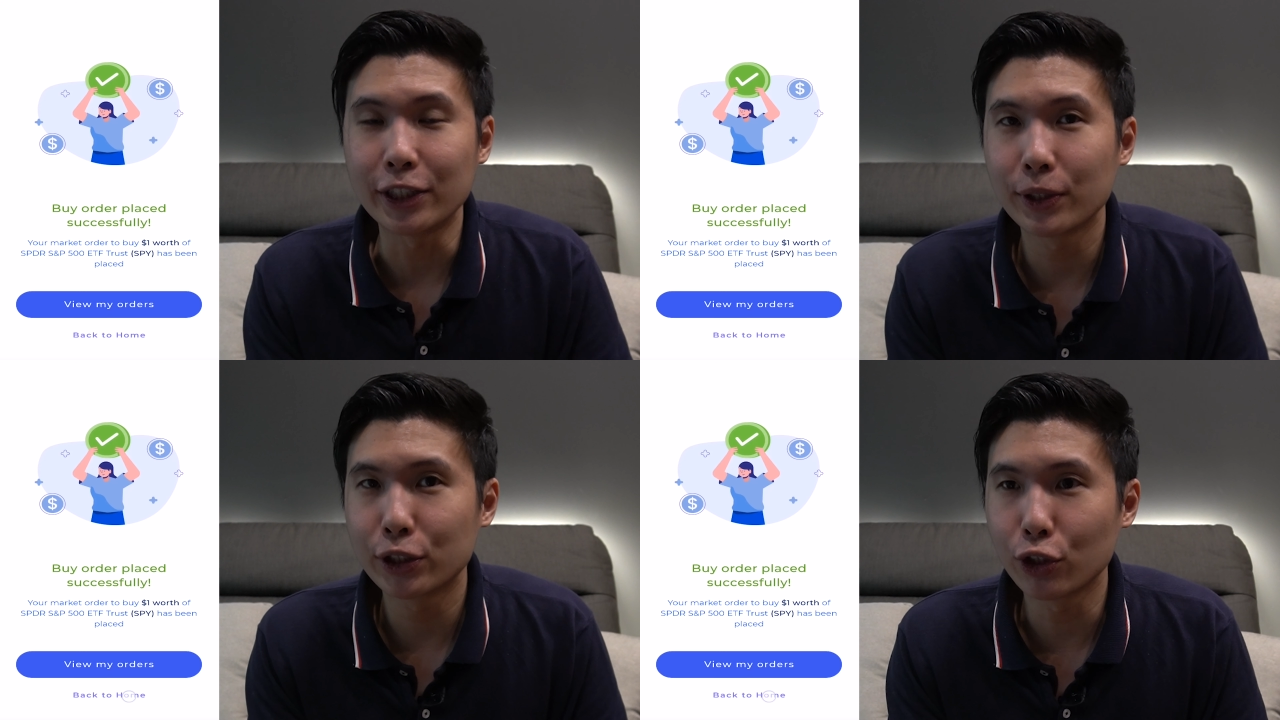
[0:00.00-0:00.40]

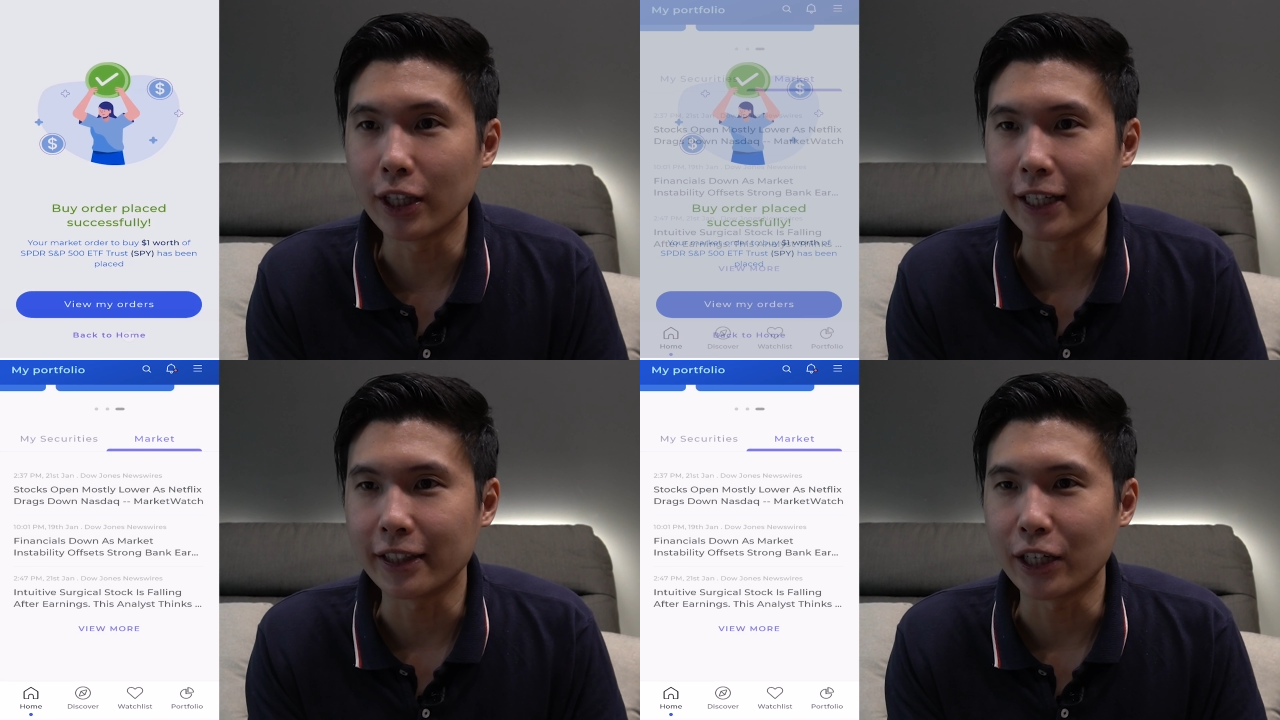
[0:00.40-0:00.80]
So it's not
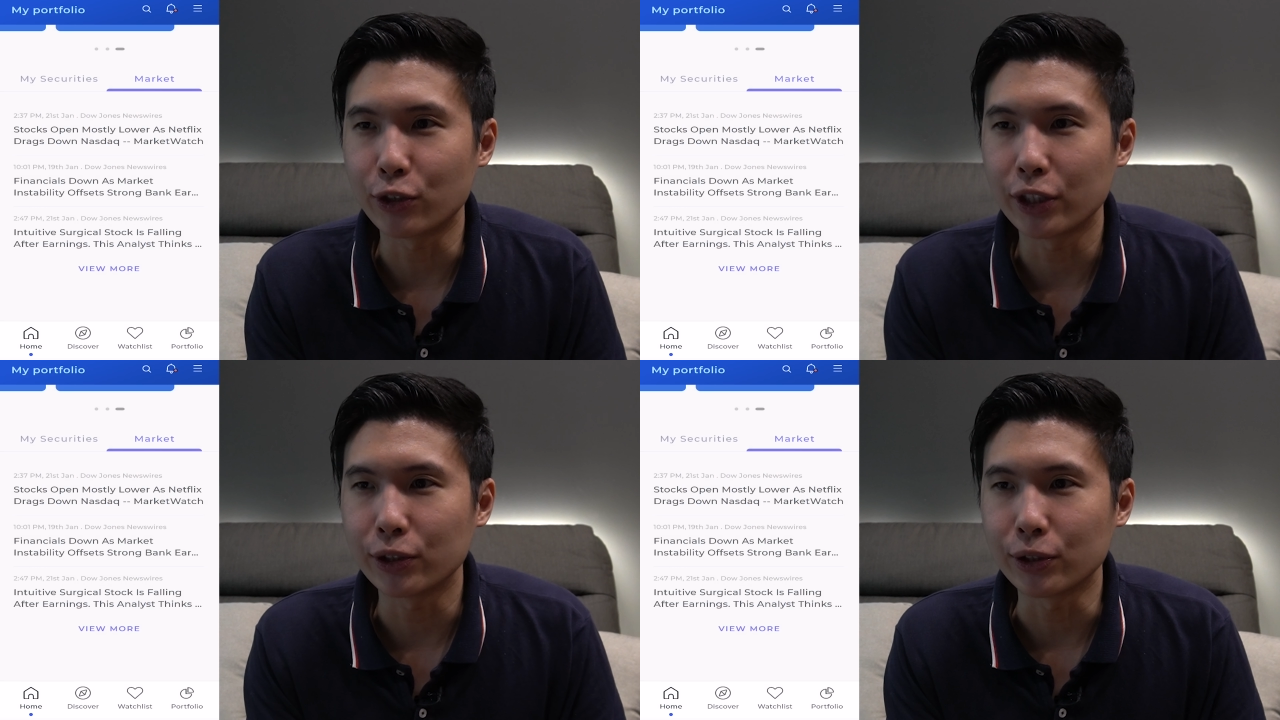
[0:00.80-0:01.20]
like they are
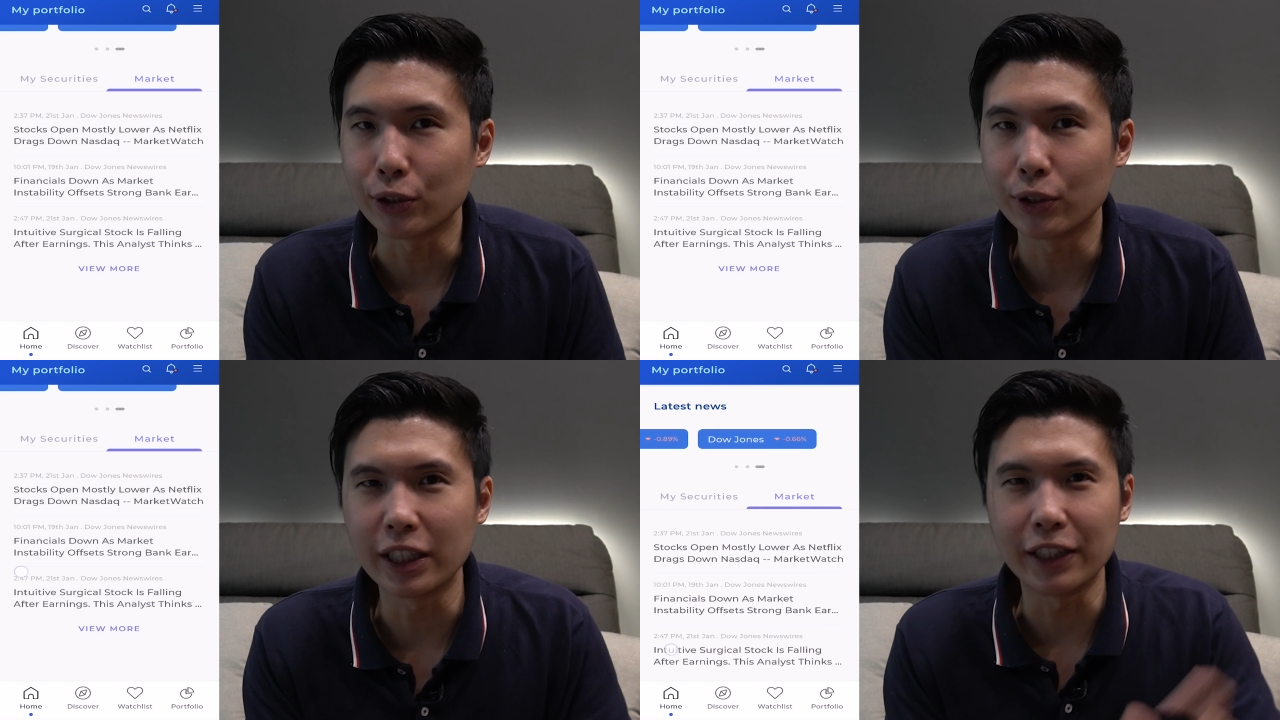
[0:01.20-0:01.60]
trying
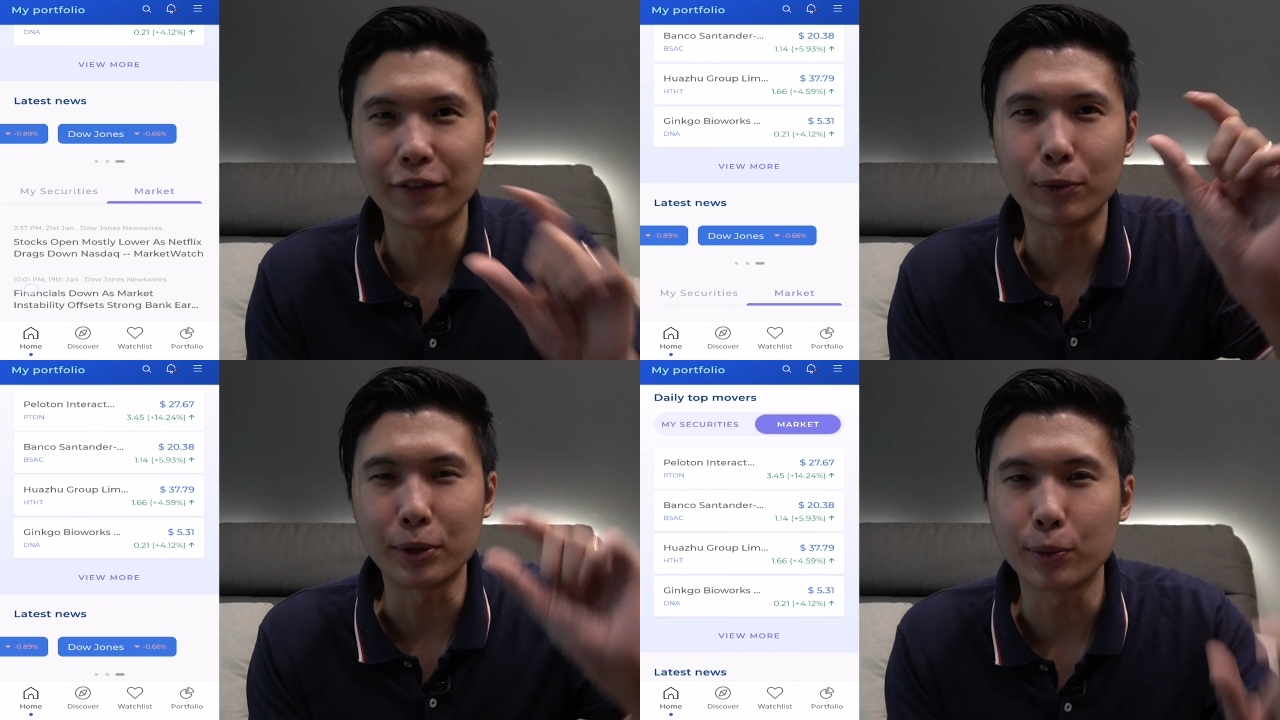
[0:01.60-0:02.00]
to, earn
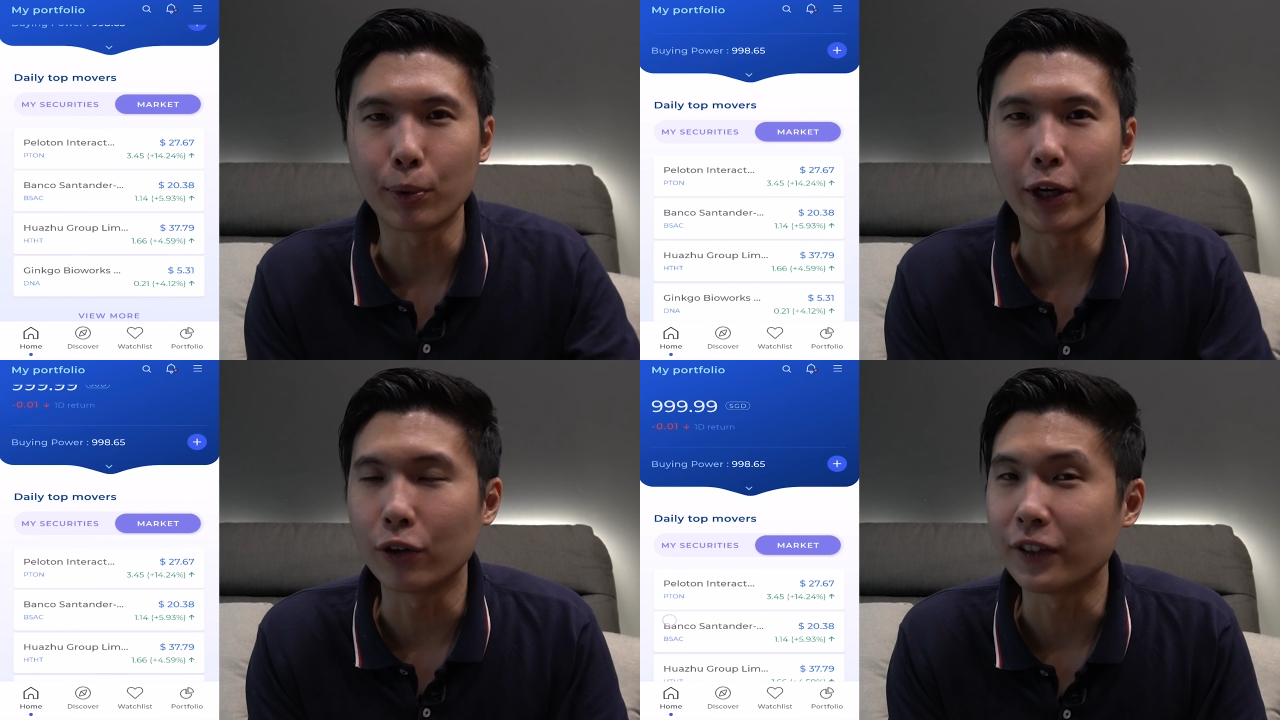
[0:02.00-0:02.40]
from a
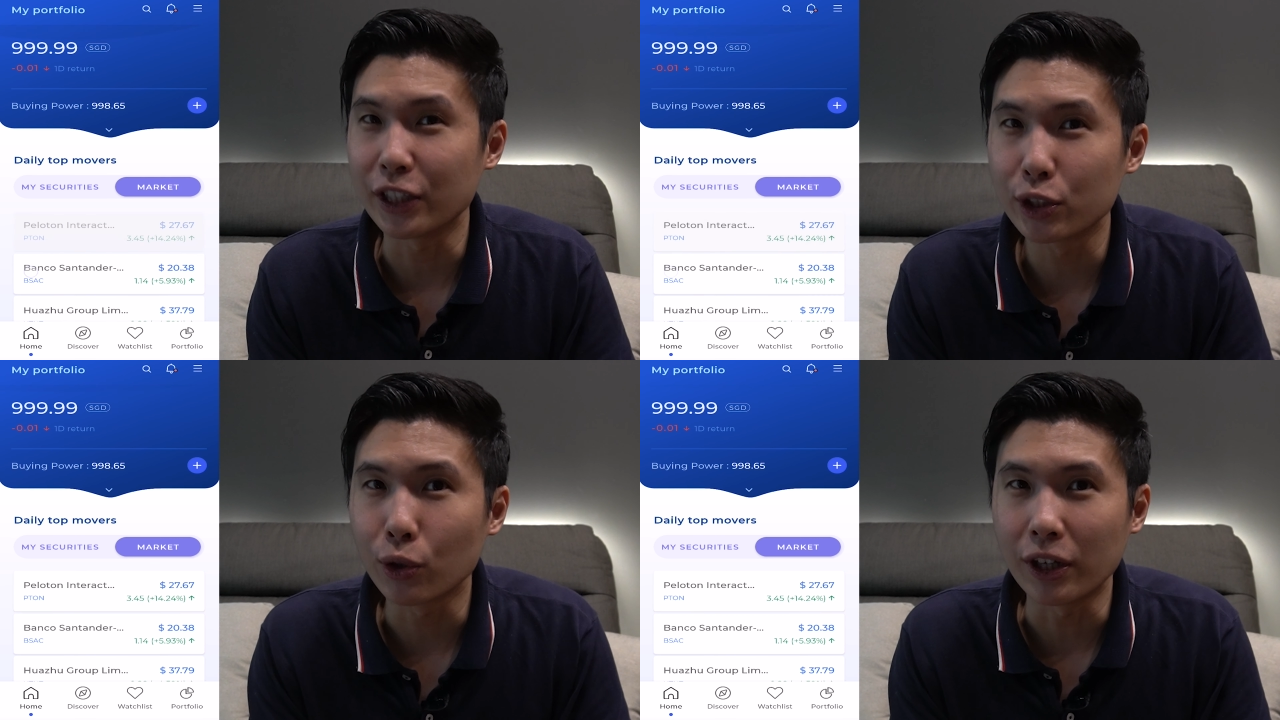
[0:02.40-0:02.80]
spread of any
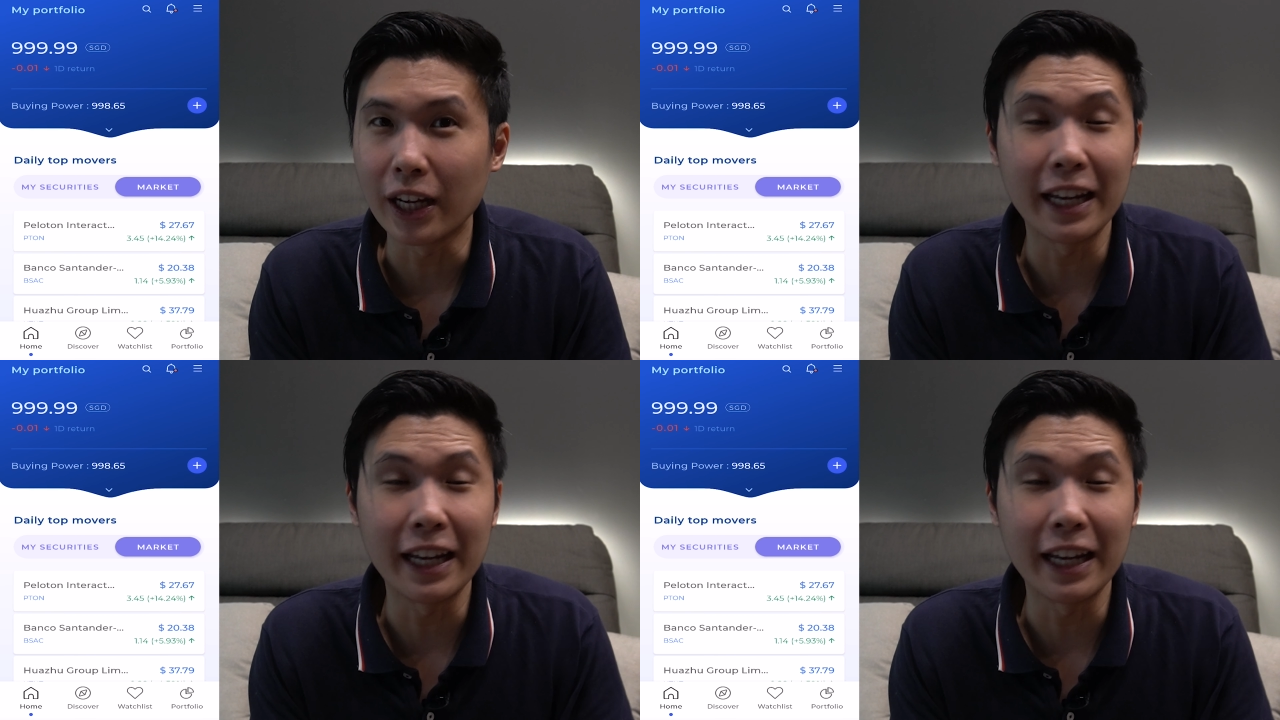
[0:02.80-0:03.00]
sort.